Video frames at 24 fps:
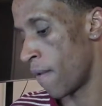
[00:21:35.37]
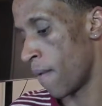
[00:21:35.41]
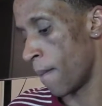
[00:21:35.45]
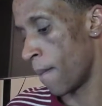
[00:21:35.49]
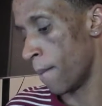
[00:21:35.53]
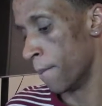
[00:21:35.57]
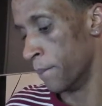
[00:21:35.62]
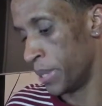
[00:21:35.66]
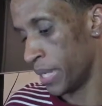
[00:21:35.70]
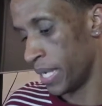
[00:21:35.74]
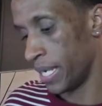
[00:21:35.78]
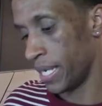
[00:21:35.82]

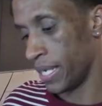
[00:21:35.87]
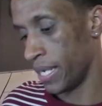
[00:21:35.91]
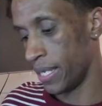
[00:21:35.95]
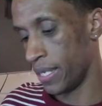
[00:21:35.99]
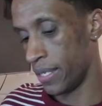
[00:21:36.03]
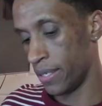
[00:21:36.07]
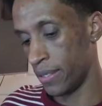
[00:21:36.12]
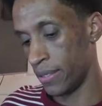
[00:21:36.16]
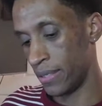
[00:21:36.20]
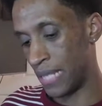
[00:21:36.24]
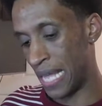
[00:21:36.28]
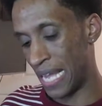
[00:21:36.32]
But
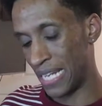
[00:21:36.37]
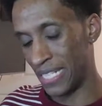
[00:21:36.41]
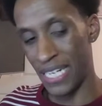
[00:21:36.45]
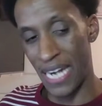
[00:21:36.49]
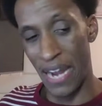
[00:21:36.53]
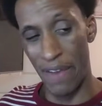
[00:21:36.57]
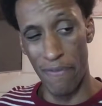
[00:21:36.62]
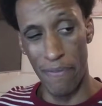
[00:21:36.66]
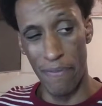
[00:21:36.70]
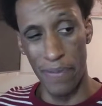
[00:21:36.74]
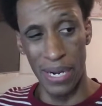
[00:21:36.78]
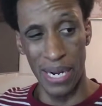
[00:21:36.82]
that should never
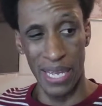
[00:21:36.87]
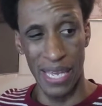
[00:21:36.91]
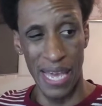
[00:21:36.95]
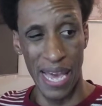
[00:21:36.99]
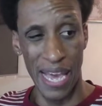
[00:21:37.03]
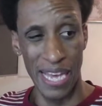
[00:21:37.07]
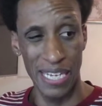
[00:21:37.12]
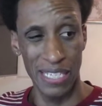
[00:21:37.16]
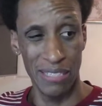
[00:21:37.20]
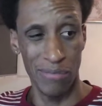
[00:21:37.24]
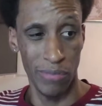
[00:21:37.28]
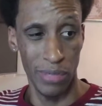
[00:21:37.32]
be the
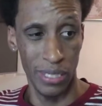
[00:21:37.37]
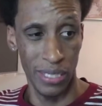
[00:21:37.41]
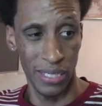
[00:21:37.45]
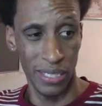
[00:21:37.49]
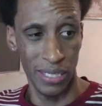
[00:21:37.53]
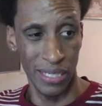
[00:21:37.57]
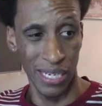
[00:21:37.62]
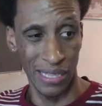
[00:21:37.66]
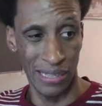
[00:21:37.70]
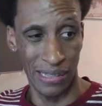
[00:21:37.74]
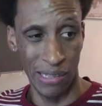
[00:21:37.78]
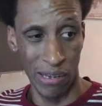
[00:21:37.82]
case when a
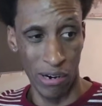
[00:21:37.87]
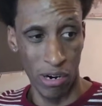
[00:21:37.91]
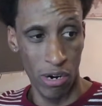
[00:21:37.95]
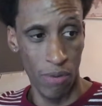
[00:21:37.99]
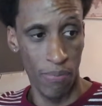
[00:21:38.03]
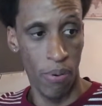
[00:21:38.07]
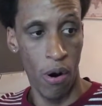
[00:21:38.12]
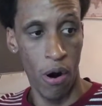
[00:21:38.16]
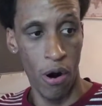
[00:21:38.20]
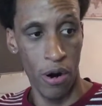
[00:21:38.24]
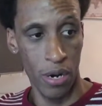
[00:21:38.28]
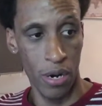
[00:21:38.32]
third
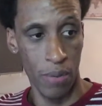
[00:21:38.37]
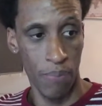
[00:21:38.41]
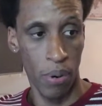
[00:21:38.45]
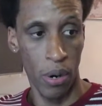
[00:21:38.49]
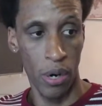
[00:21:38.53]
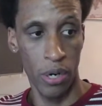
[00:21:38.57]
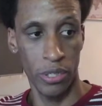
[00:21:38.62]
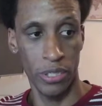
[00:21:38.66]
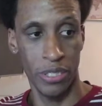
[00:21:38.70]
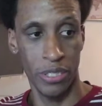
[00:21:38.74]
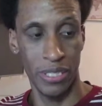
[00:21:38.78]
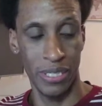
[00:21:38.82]
party
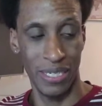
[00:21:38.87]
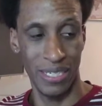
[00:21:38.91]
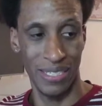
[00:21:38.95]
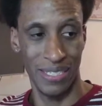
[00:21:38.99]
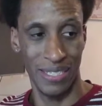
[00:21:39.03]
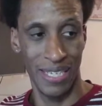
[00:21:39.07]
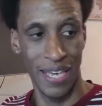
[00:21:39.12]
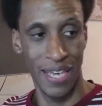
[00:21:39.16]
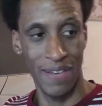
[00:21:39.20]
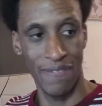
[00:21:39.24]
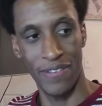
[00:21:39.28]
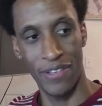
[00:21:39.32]
person is
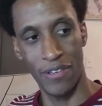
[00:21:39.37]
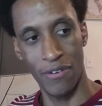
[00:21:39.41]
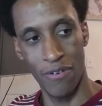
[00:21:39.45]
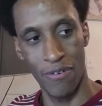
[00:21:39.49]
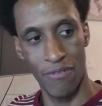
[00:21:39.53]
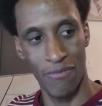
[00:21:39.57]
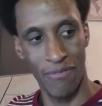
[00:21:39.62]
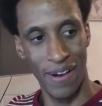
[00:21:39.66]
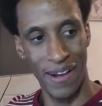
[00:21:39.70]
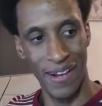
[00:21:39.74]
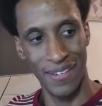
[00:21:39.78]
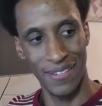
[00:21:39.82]
giving you
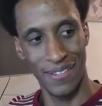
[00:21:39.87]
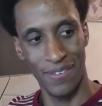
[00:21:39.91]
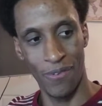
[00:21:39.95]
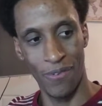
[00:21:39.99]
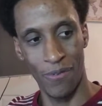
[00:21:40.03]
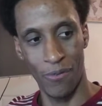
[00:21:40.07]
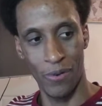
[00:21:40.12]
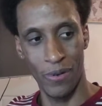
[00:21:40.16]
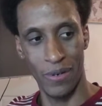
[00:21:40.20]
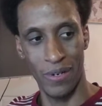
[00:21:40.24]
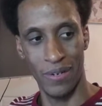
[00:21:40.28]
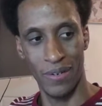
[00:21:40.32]
advice
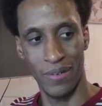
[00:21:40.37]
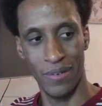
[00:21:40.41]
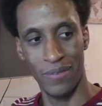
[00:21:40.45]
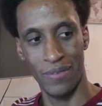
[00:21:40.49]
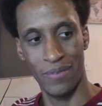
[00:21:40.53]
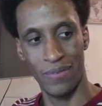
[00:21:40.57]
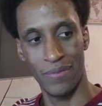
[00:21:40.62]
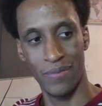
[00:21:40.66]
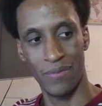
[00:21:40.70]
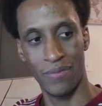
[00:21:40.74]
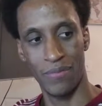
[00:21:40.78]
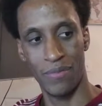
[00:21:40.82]
on
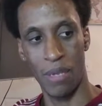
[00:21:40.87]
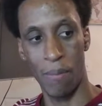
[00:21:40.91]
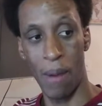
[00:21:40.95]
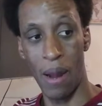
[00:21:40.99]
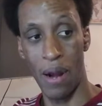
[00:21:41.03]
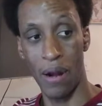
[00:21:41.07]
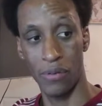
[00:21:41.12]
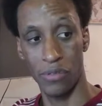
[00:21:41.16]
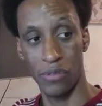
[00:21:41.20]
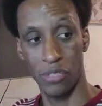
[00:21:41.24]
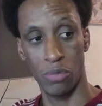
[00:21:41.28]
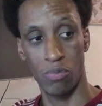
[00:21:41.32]
somebody
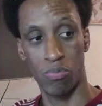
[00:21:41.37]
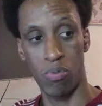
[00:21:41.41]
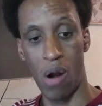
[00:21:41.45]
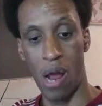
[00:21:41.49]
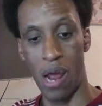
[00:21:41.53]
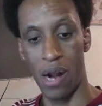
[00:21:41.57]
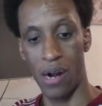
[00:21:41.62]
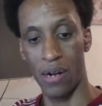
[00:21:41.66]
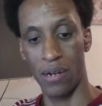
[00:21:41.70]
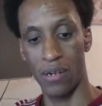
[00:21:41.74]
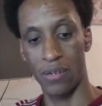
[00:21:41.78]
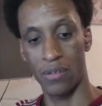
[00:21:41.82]
else's
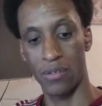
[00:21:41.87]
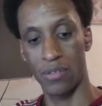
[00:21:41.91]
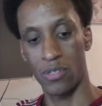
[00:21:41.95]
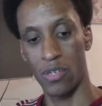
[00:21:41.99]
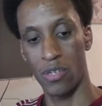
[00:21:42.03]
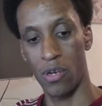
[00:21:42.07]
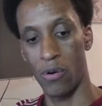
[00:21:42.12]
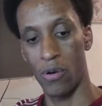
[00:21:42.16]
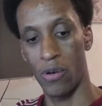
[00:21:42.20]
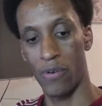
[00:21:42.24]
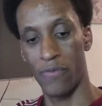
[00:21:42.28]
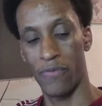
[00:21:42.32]
product. So
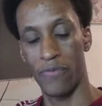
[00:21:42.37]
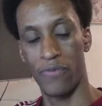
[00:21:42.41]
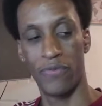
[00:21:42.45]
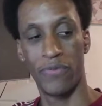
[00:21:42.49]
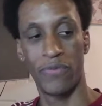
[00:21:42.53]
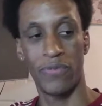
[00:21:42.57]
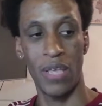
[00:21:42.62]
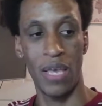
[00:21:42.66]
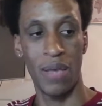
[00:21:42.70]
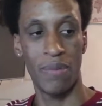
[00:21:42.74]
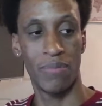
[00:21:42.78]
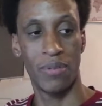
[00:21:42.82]
if
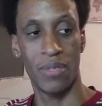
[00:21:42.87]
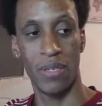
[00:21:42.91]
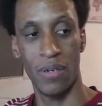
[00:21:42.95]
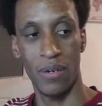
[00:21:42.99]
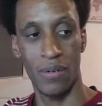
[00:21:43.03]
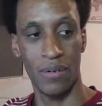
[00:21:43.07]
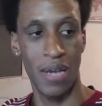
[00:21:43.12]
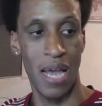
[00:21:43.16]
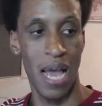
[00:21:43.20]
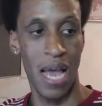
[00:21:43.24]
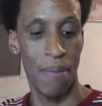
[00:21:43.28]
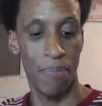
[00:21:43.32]
Samsung,
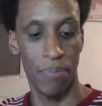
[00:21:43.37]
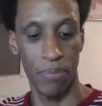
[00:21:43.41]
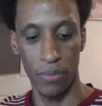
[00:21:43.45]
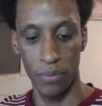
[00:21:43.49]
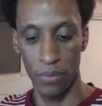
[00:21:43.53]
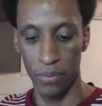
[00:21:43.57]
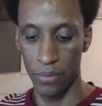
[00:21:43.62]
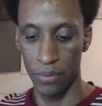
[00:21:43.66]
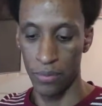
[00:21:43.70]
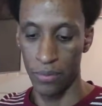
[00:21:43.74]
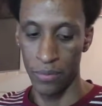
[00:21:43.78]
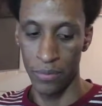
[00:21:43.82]
Apple,
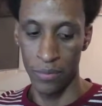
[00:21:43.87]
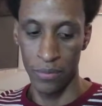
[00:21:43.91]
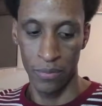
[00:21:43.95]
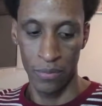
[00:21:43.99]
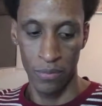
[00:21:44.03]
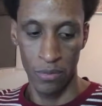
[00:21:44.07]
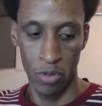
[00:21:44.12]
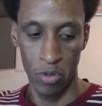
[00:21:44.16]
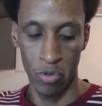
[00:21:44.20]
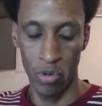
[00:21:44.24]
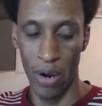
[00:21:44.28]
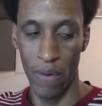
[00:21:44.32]

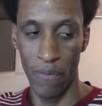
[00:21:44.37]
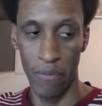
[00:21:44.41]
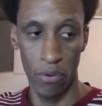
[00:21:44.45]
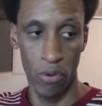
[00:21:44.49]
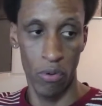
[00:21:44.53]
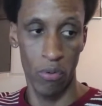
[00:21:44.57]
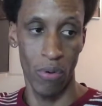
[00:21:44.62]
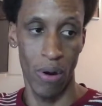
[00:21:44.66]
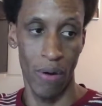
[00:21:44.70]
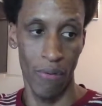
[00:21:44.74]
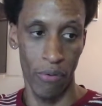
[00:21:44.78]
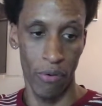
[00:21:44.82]

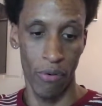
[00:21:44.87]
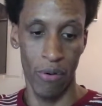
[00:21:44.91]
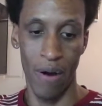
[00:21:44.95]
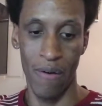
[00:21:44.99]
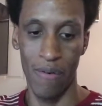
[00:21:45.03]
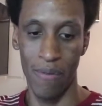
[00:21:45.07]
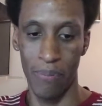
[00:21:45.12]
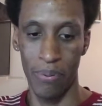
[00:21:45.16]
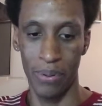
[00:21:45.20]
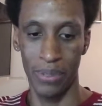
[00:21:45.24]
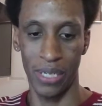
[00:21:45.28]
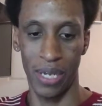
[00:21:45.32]
whoever
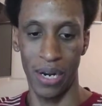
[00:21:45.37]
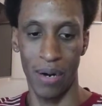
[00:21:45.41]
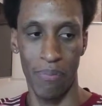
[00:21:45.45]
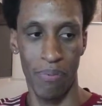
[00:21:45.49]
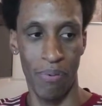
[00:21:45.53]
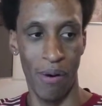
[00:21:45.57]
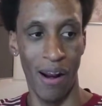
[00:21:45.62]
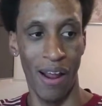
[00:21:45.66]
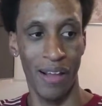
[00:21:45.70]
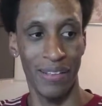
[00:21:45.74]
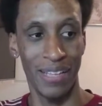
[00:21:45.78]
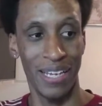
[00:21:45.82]
puts out a
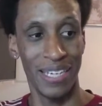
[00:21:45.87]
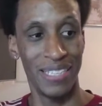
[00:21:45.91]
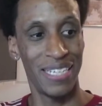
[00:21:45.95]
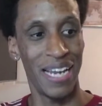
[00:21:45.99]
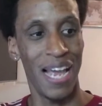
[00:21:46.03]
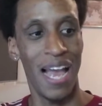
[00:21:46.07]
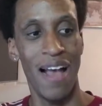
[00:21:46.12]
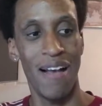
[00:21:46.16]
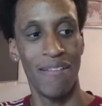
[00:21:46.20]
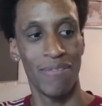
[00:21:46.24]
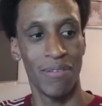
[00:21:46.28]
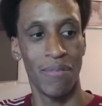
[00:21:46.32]
product, they should
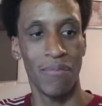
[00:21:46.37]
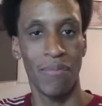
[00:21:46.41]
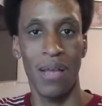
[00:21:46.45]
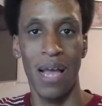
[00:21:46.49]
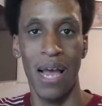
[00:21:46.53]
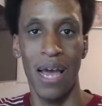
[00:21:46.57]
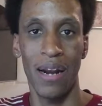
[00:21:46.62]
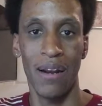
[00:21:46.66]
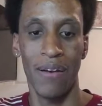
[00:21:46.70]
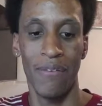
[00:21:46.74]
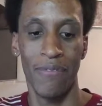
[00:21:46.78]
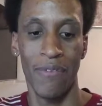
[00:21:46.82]
have some kind
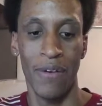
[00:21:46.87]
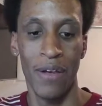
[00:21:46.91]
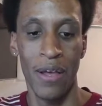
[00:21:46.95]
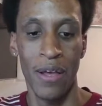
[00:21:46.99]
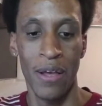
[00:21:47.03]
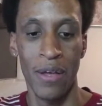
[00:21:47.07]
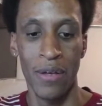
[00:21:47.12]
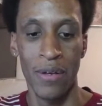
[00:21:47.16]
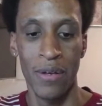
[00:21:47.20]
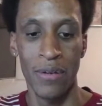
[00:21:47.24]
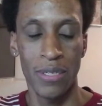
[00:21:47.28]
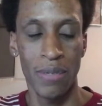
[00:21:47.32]
of
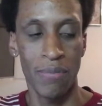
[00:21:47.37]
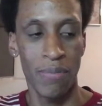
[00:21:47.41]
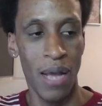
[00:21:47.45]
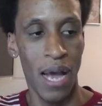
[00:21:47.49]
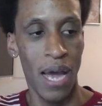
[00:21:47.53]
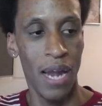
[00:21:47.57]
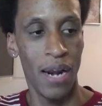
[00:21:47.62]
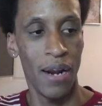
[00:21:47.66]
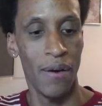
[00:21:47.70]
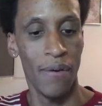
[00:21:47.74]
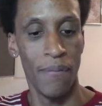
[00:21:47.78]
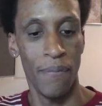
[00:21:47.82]

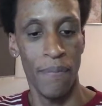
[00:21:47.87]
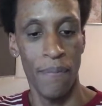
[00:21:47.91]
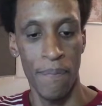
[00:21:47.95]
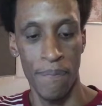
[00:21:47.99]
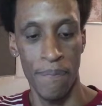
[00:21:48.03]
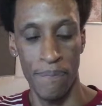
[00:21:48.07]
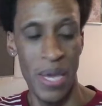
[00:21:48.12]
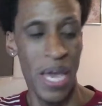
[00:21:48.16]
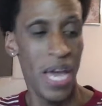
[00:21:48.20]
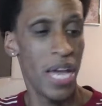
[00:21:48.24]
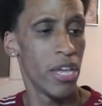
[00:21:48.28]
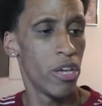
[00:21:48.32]

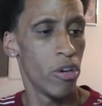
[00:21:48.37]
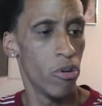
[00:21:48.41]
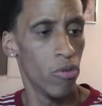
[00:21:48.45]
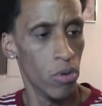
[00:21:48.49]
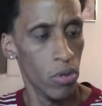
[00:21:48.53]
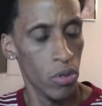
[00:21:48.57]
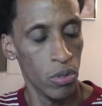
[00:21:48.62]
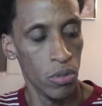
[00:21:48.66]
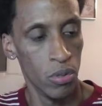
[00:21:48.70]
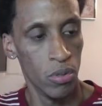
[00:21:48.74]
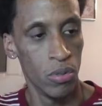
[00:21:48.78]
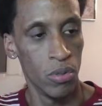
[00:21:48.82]
manual.